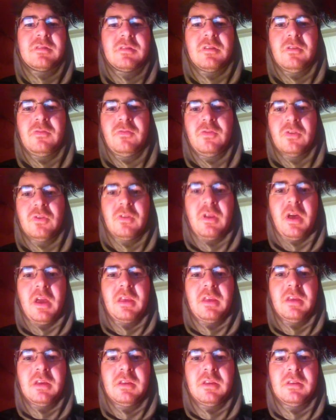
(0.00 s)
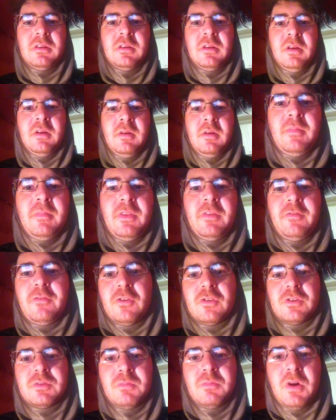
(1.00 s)
So if you're like in the
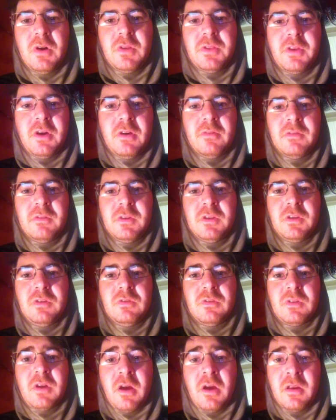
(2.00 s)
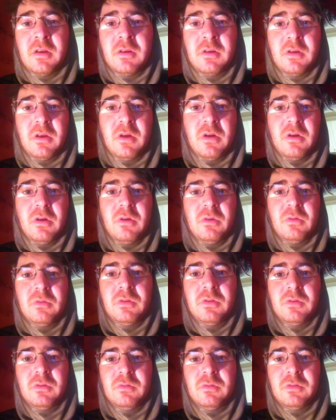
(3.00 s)
first month of it, you'll kind of
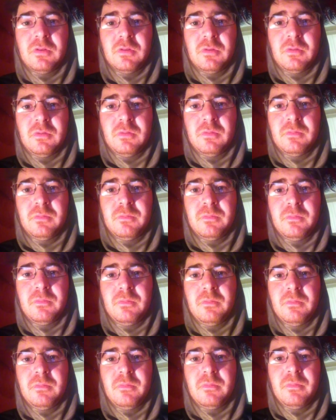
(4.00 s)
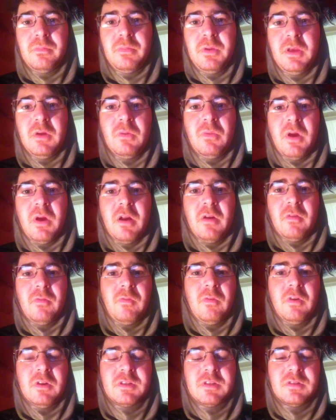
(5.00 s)
know, you'll be aware
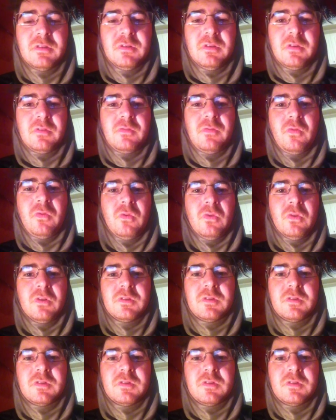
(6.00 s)
of what to look for.